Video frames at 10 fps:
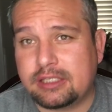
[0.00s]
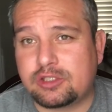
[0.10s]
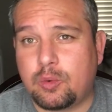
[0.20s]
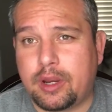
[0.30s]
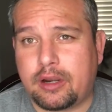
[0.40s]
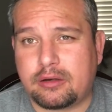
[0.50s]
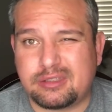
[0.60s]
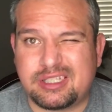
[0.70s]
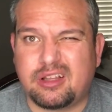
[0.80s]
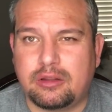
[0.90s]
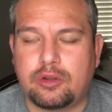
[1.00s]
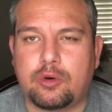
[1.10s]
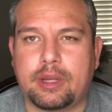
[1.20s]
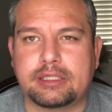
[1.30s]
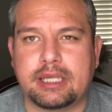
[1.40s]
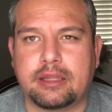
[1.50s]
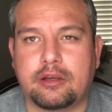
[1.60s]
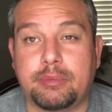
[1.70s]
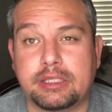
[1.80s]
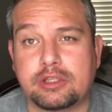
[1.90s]
a square. It's still a little
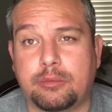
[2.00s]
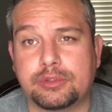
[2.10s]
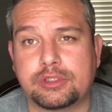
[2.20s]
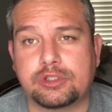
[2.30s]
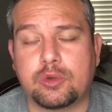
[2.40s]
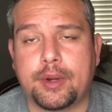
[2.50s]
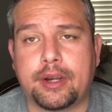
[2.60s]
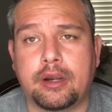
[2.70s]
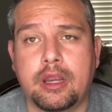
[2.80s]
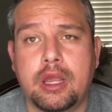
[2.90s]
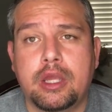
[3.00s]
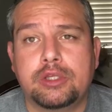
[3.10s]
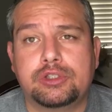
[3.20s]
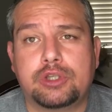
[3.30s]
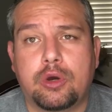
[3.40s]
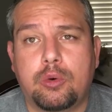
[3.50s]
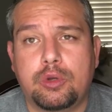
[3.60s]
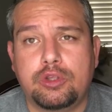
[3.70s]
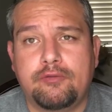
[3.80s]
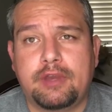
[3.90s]
rectangular, but it's almost a square.
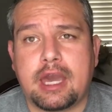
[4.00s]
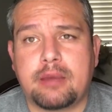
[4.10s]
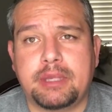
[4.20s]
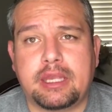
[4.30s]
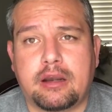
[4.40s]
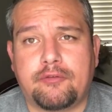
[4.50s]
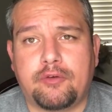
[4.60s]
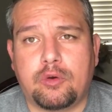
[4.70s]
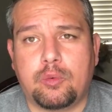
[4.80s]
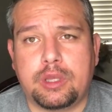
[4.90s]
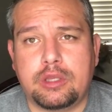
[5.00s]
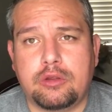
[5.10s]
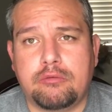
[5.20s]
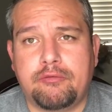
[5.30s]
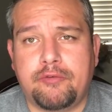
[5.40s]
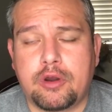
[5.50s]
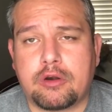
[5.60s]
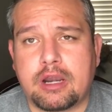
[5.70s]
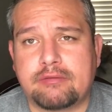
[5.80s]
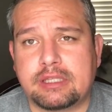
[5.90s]
So you've got to be careful when you
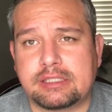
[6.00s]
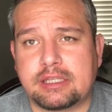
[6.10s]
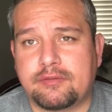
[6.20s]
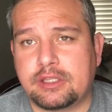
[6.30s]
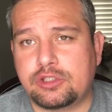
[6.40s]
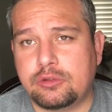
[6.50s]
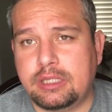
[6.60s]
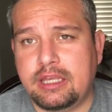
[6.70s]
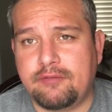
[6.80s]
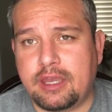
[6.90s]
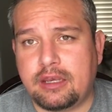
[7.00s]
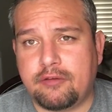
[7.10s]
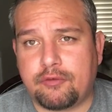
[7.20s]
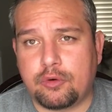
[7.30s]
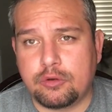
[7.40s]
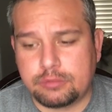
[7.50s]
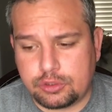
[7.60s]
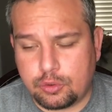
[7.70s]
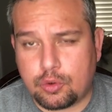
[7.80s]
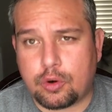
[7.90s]
photograph this stuff that you leave enough room
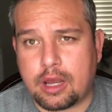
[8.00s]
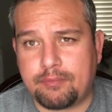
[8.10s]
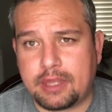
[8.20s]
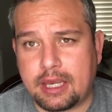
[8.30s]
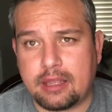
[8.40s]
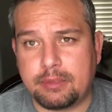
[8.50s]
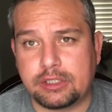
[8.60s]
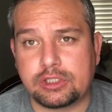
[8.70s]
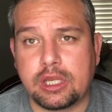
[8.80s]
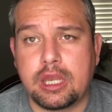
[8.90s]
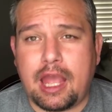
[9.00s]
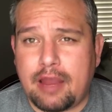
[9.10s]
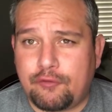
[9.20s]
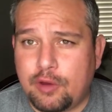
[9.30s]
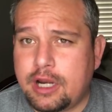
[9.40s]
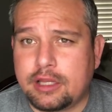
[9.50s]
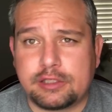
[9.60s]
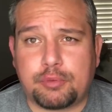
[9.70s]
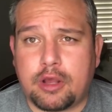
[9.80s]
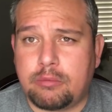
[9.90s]
to crop that image. I've run into
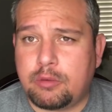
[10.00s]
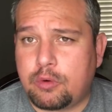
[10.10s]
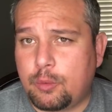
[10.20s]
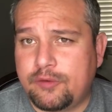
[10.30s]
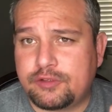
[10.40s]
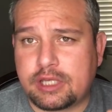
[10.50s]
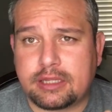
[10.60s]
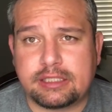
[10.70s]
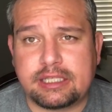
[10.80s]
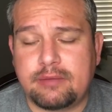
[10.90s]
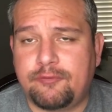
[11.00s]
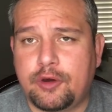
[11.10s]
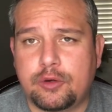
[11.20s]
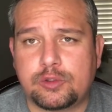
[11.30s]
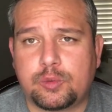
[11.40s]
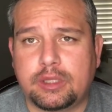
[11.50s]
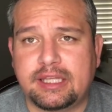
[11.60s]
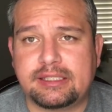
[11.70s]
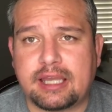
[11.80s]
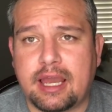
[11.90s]
this problem where we've shot the team photos
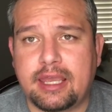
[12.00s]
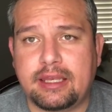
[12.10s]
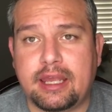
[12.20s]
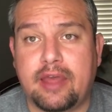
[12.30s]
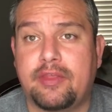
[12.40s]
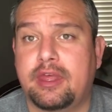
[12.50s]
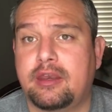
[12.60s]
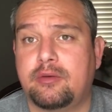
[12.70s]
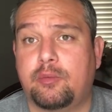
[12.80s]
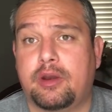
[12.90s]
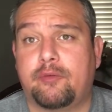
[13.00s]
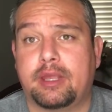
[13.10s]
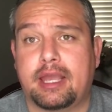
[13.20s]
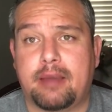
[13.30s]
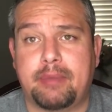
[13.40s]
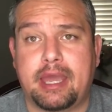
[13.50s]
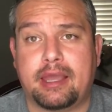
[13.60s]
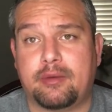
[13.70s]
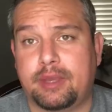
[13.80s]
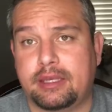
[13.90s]
really tight and then whenever we got
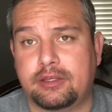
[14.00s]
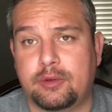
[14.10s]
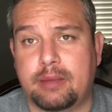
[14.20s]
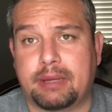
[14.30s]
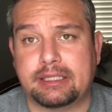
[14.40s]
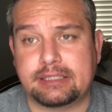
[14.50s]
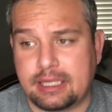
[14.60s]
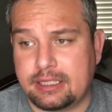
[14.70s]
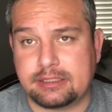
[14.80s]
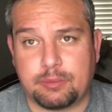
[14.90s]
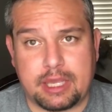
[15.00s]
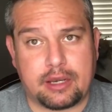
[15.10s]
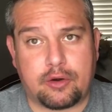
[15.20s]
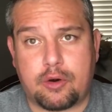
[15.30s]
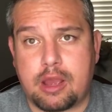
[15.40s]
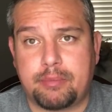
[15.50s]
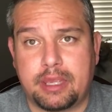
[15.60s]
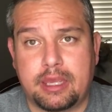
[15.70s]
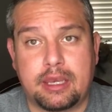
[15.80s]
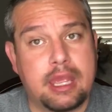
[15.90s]
back and we had to do 8 by 10s and we had to crop
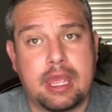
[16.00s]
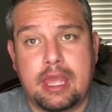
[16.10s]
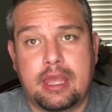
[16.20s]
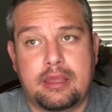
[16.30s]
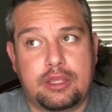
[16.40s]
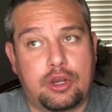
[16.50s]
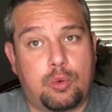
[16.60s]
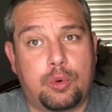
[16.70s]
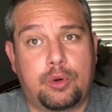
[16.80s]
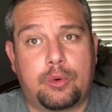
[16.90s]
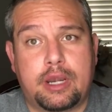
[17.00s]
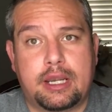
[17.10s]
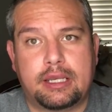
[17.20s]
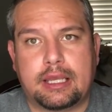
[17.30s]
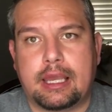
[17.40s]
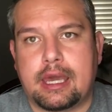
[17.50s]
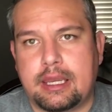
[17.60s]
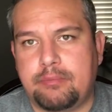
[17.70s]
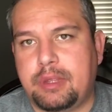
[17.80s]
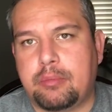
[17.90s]
in, you know, we're running into
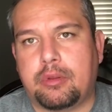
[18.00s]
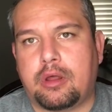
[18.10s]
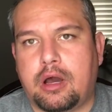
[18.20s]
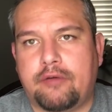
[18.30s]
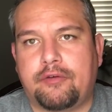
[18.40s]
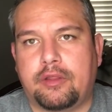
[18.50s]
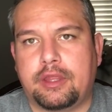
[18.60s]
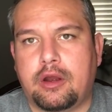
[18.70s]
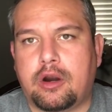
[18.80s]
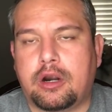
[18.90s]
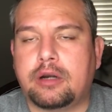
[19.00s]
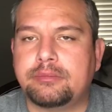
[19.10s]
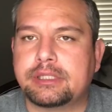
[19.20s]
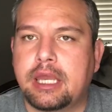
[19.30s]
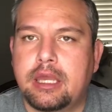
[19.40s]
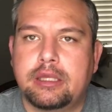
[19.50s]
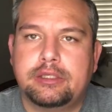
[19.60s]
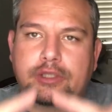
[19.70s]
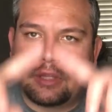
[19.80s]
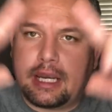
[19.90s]
cutting people off on the arms.
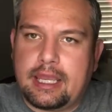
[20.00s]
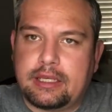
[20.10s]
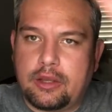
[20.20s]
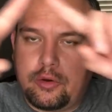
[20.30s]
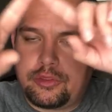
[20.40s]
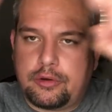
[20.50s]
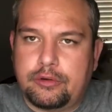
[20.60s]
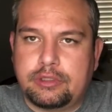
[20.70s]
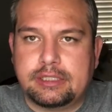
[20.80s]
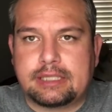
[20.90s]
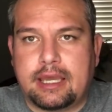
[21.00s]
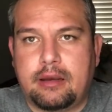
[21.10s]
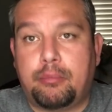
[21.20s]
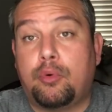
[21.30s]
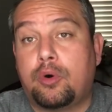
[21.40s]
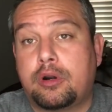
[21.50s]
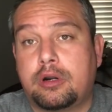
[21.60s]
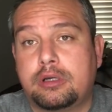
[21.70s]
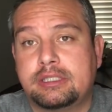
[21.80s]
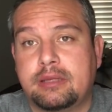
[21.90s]
So then I had to go through, design a
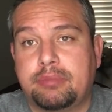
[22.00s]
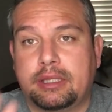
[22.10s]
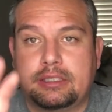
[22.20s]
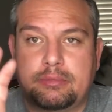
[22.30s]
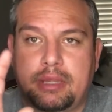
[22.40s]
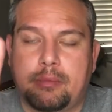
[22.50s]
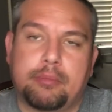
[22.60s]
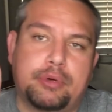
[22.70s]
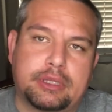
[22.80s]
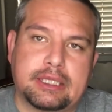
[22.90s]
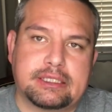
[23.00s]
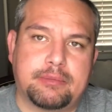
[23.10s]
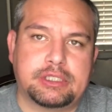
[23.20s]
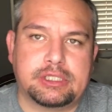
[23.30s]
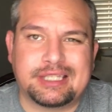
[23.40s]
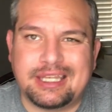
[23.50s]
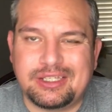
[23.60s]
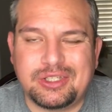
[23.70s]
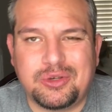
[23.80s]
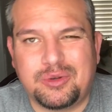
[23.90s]
border template to be able to put these images
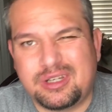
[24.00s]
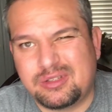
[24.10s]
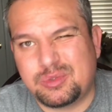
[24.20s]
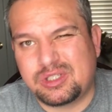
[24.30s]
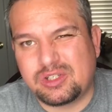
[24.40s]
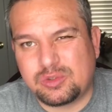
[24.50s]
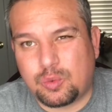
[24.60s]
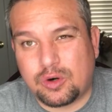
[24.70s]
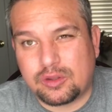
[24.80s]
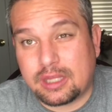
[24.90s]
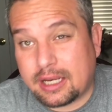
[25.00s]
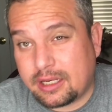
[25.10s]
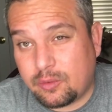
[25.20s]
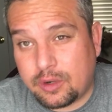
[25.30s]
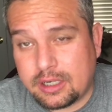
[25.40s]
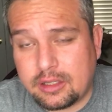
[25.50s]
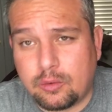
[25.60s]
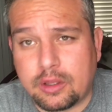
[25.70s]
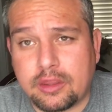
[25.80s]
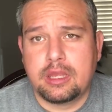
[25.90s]
into, and it was just work that I didn't want to deal
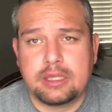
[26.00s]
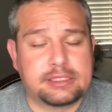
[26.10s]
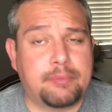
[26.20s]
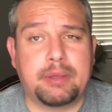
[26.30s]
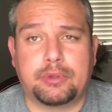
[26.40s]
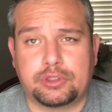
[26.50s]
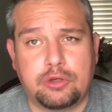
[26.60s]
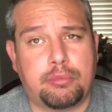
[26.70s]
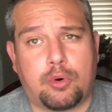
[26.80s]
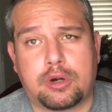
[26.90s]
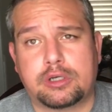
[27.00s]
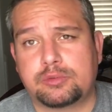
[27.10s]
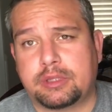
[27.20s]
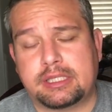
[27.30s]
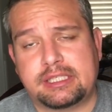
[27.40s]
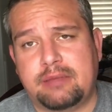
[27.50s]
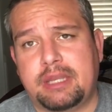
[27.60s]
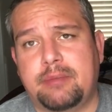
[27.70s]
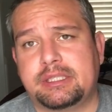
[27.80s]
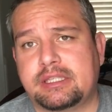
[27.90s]
with. Some people do borders with the team
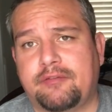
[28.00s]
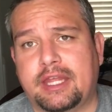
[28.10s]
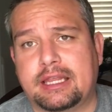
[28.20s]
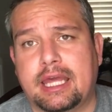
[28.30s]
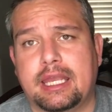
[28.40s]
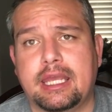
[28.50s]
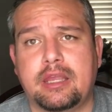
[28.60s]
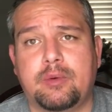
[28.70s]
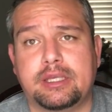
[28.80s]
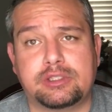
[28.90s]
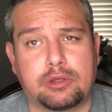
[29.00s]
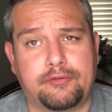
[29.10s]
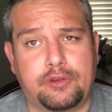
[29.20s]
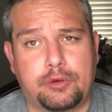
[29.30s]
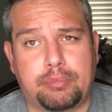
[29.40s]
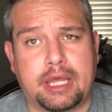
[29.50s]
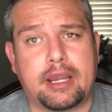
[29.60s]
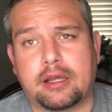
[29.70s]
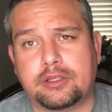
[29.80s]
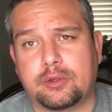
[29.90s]
name and stuff like that anyway, so if you're
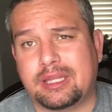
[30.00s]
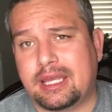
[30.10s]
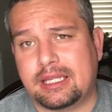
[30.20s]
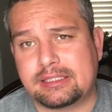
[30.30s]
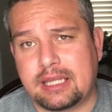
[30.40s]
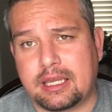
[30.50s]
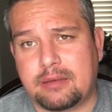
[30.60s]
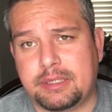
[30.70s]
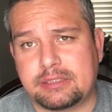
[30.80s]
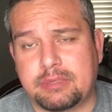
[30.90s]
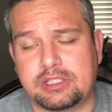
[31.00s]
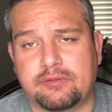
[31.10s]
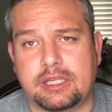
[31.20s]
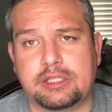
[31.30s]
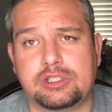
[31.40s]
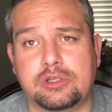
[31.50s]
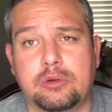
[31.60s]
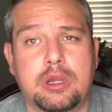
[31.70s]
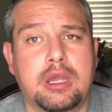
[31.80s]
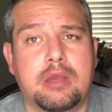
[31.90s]
planning on doing that, it's not going to be as much of an issue.
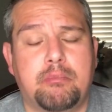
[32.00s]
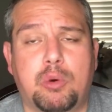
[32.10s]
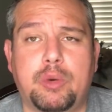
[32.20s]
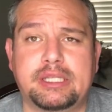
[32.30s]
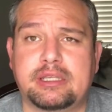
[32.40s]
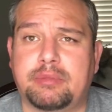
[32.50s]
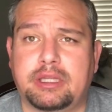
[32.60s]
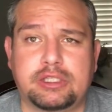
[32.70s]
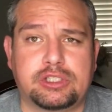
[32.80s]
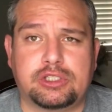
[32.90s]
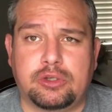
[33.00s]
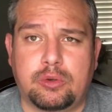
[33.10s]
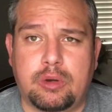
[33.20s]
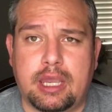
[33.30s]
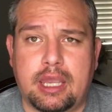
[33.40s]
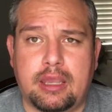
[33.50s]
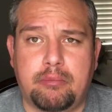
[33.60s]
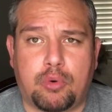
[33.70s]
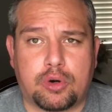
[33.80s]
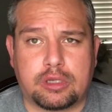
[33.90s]
But we typically just do a
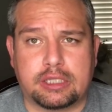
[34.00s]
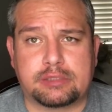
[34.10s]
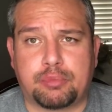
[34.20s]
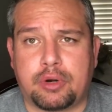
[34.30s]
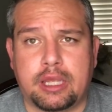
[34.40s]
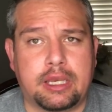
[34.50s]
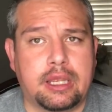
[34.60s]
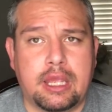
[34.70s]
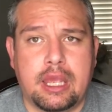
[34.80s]
borderless print,